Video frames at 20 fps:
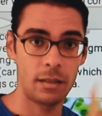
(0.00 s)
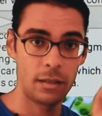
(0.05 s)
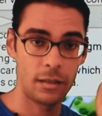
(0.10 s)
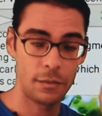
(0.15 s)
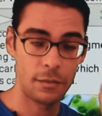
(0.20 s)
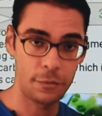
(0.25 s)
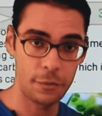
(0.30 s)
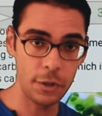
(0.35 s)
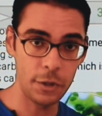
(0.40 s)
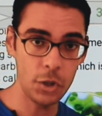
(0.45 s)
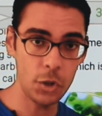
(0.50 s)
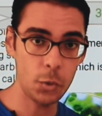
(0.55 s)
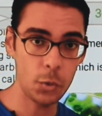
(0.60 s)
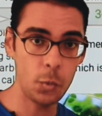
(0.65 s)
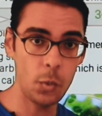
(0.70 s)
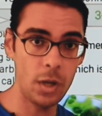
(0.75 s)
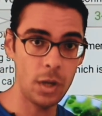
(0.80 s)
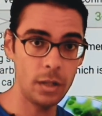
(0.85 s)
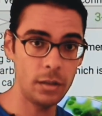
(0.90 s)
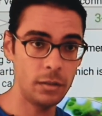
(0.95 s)
The first
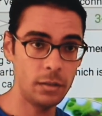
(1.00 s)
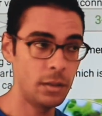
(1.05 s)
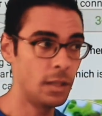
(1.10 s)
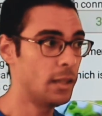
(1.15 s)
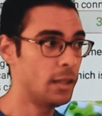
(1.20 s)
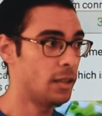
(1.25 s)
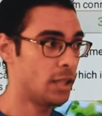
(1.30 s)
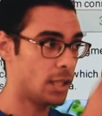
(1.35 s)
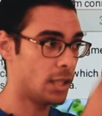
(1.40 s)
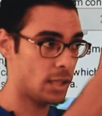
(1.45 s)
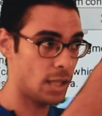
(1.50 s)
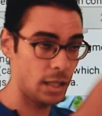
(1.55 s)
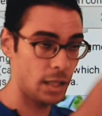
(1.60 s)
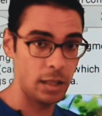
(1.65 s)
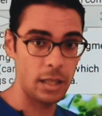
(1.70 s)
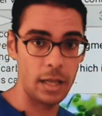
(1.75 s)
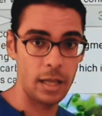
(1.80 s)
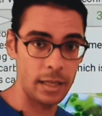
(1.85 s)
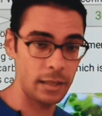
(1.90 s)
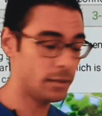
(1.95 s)
one, the
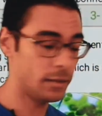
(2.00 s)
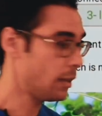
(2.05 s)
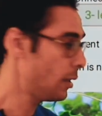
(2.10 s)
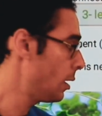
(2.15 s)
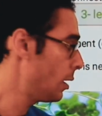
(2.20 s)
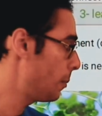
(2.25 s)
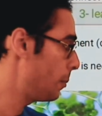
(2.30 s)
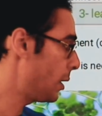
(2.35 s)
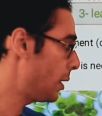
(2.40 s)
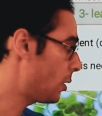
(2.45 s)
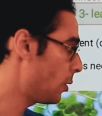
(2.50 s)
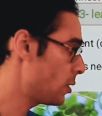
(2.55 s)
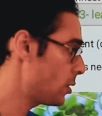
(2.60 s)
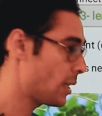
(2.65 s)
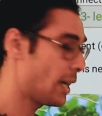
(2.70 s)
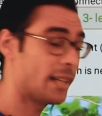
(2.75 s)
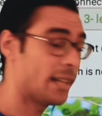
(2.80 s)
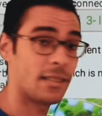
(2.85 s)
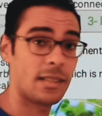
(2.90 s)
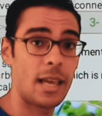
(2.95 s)
sunlight,
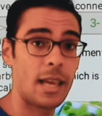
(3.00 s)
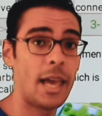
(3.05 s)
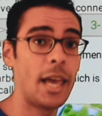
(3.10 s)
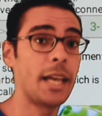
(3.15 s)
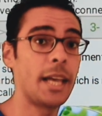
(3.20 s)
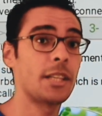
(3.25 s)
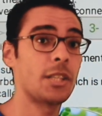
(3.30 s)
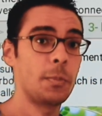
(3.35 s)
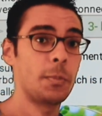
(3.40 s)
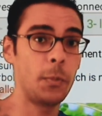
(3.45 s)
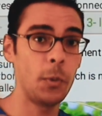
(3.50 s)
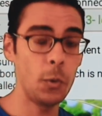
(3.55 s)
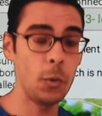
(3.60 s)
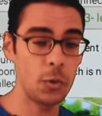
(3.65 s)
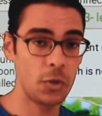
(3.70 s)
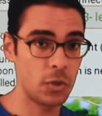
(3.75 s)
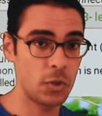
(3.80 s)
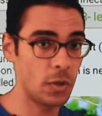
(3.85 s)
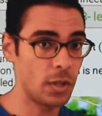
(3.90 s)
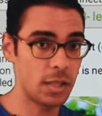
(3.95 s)
because it's
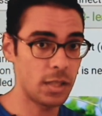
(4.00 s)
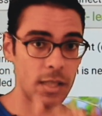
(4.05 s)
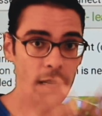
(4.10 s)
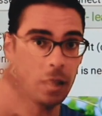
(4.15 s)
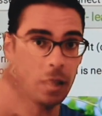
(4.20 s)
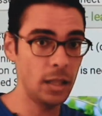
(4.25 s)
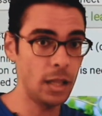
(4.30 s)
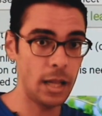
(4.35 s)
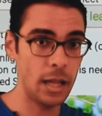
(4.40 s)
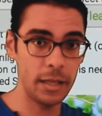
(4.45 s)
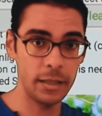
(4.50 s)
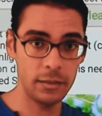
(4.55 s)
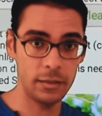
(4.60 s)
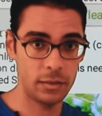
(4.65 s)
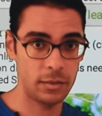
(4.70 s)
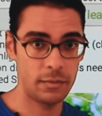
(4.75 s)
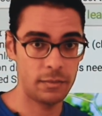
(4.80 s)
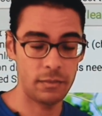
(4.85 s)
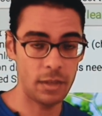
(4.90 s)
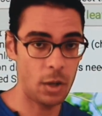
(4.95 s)
exposed to the
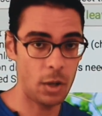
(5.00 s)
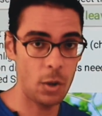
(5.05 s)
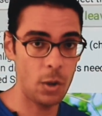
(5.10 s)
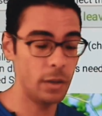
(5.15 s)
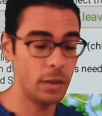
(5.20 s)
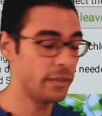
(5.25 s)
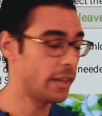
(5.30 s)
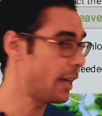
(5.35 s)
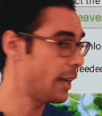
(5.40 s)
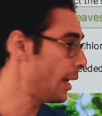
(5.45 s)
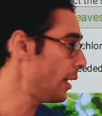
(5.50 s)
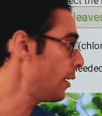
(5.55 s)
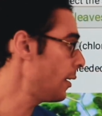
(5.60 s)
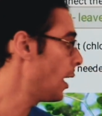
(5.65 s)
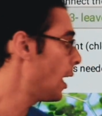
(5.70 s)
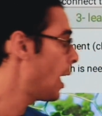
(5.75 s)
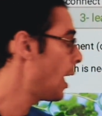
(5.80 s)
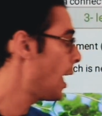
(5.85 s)
sunlight the whole day,